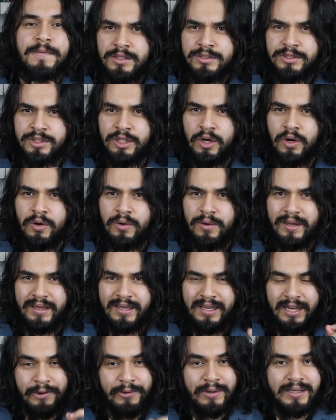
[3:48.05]
So,
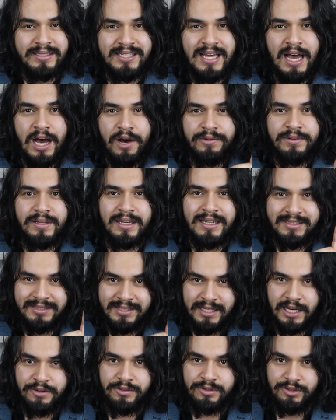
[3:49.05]
here is how they
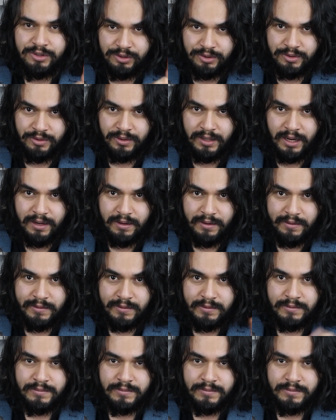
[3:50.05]
sound together.